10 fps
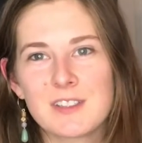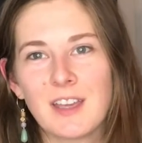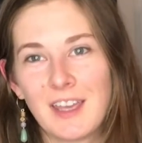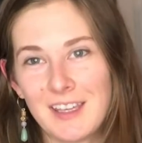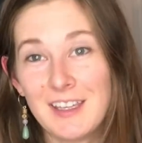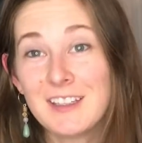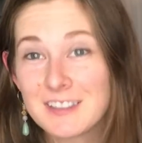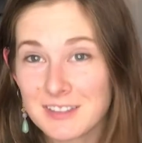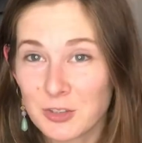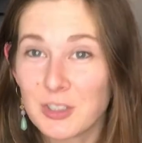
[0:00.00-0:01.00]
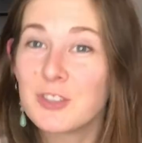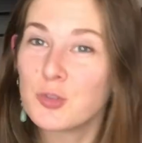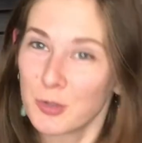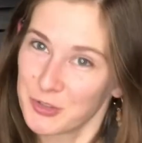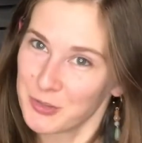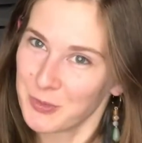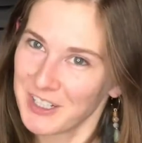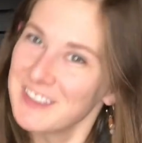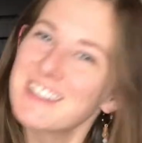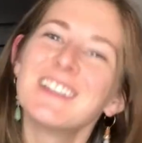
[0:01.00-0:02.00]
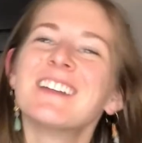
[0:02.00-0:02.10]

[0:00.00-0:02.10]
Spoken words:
and Georgian wines,